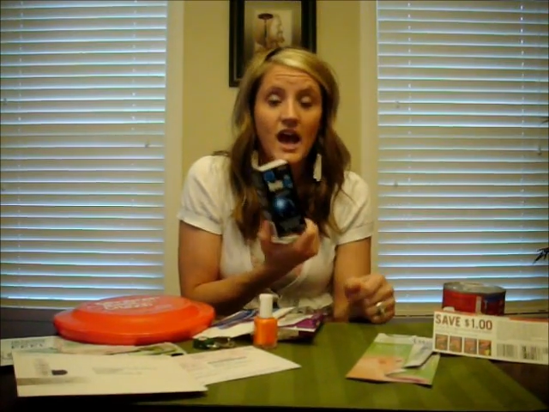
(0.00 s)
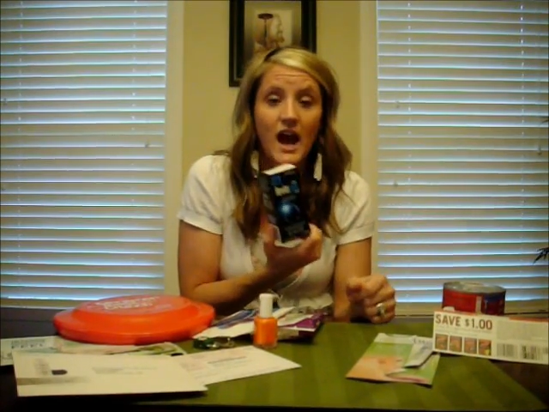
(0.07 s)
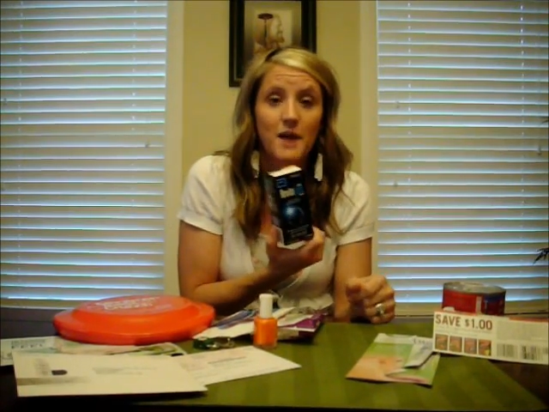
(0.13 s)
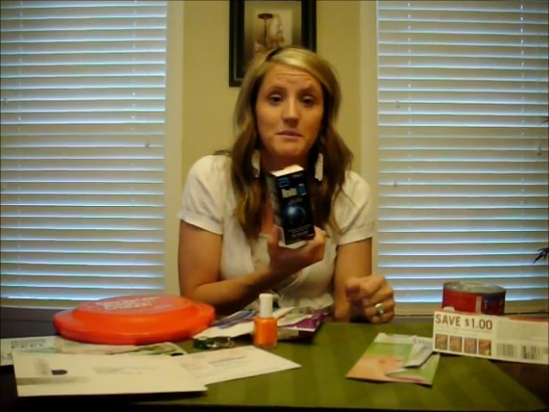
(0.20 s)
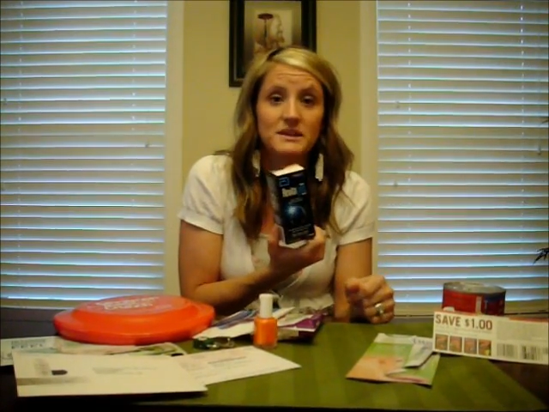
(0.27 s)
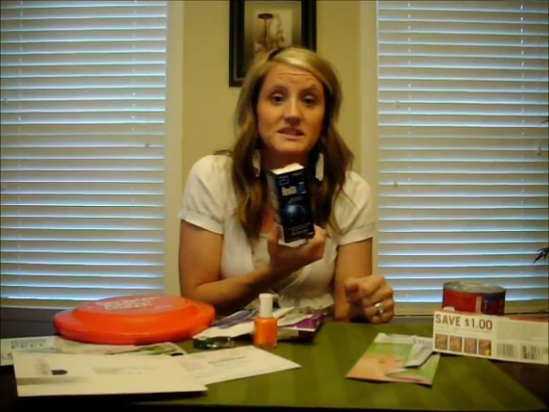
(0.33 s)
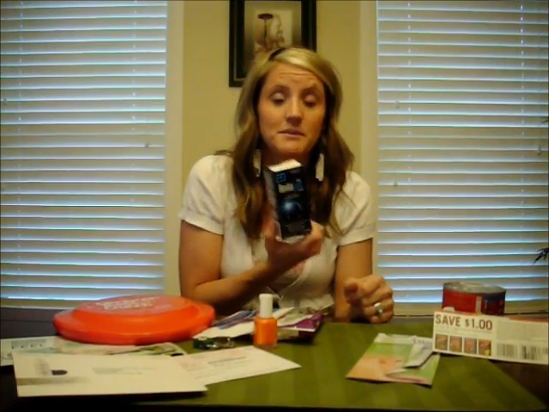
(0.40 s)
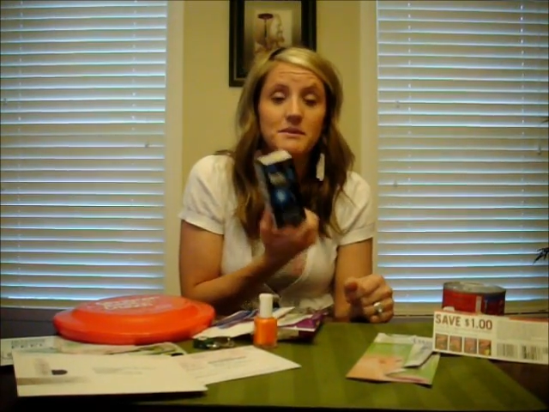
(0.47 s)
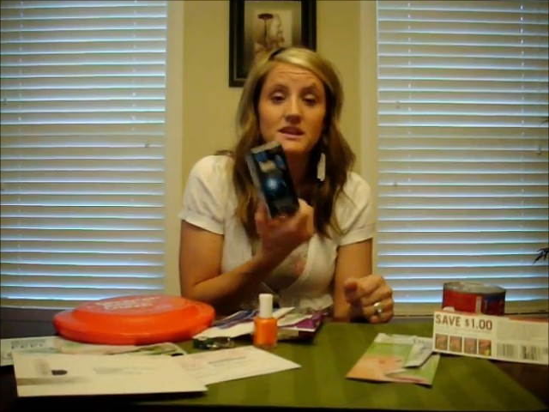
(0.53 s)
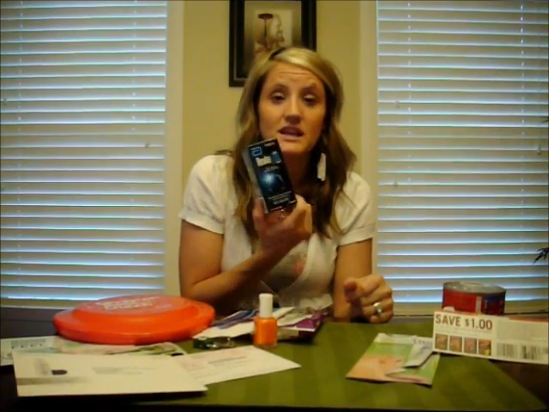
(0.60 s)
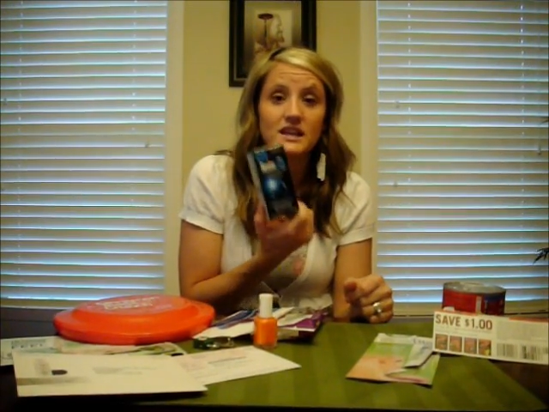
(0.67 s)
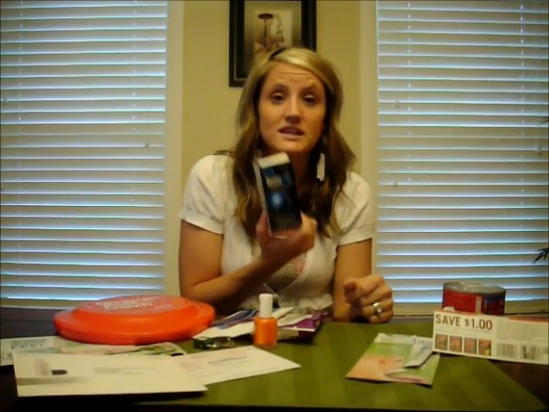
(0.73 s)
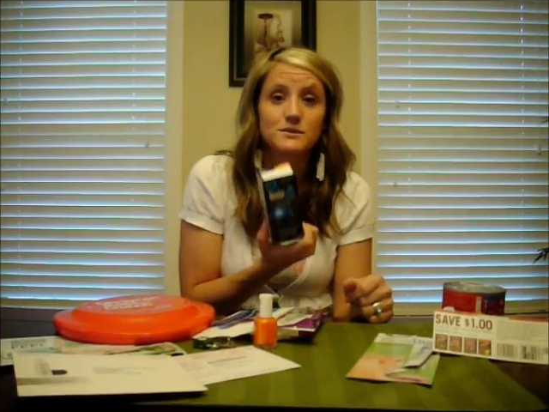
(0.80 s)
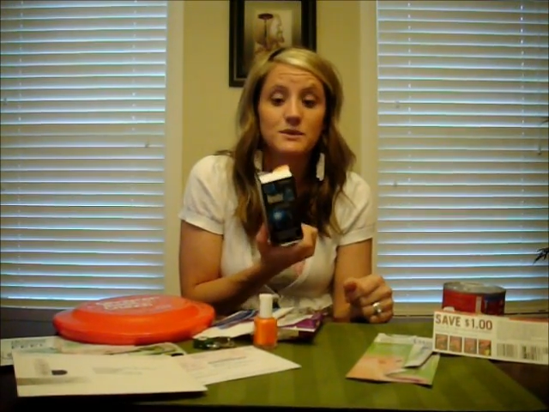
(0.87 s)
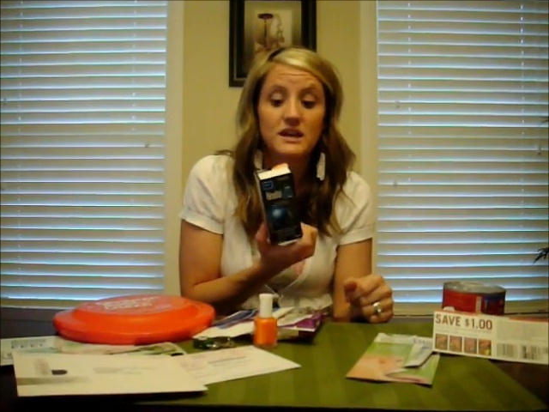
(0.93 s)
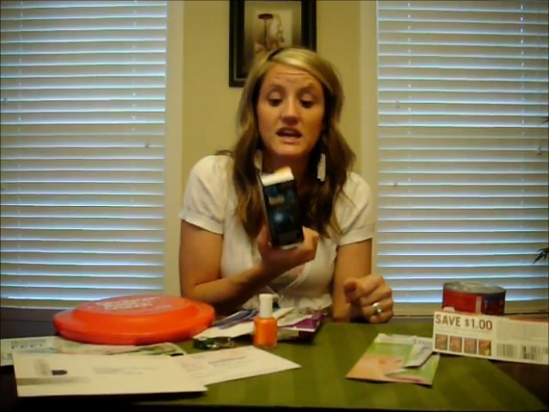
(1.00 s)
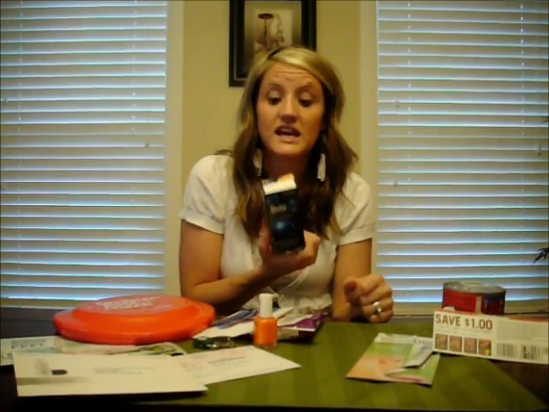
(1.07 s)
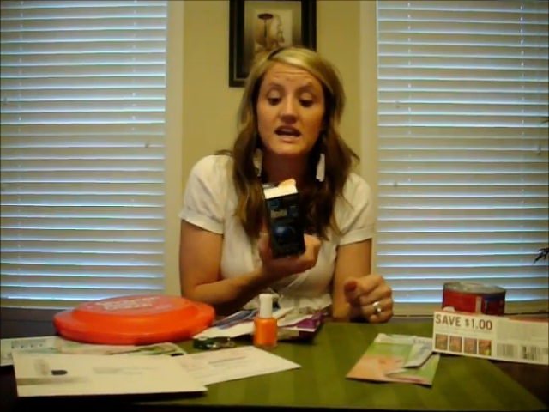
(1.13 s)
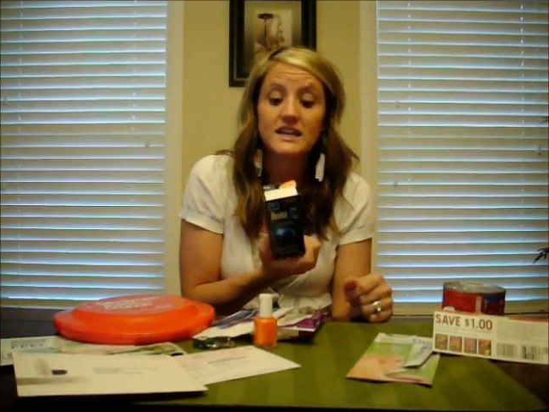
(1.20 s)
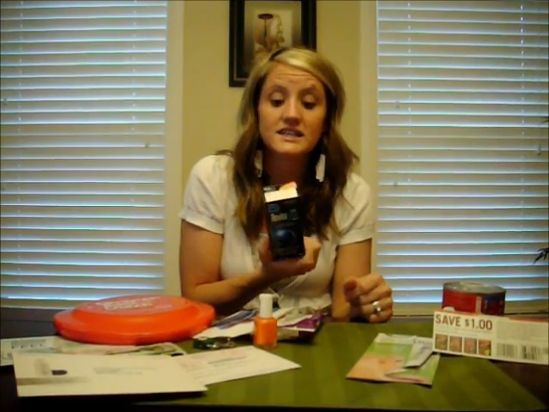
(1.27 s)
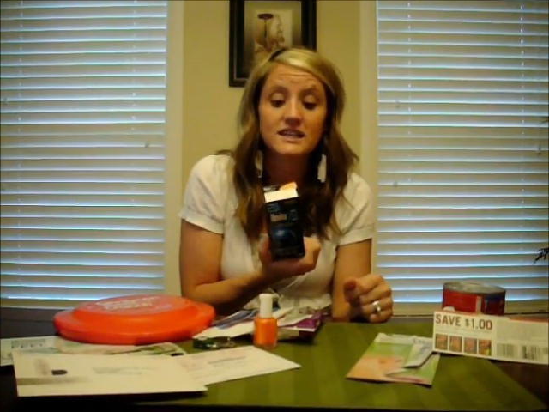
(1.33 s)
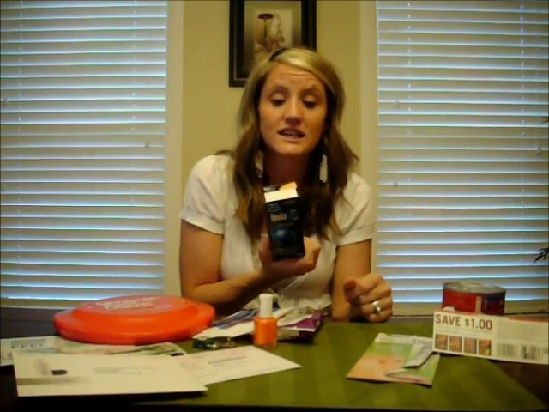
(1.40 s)
I mean, something like this would
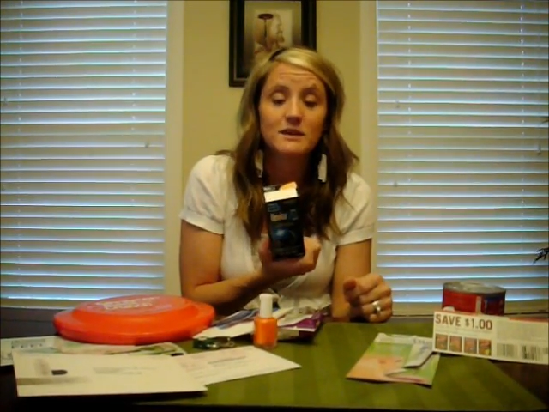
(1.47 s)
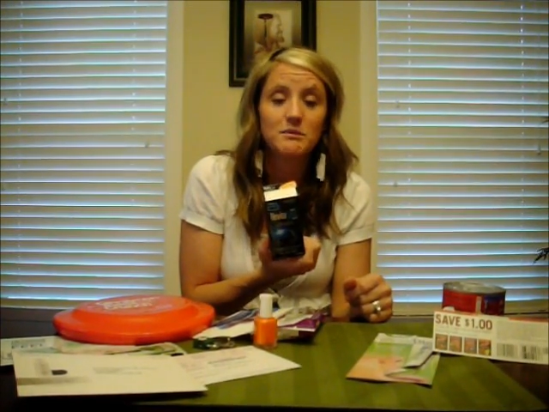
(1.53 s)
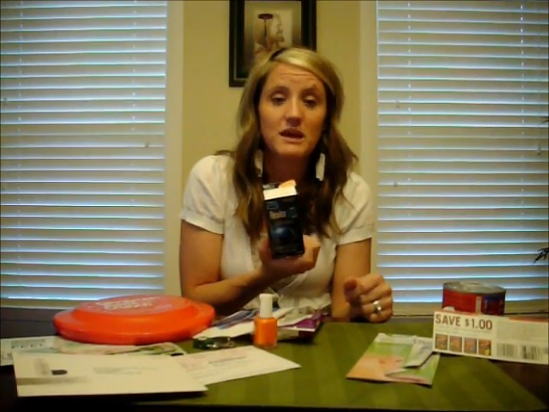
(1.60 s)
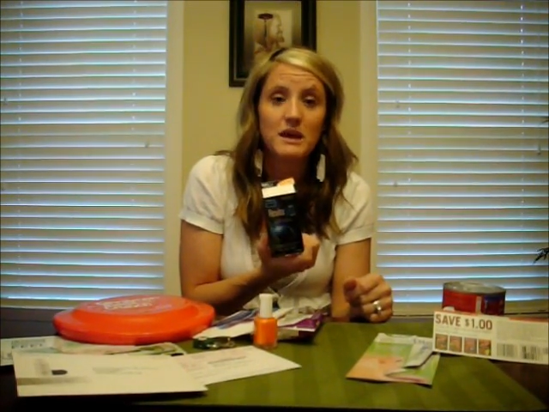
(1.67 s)
easily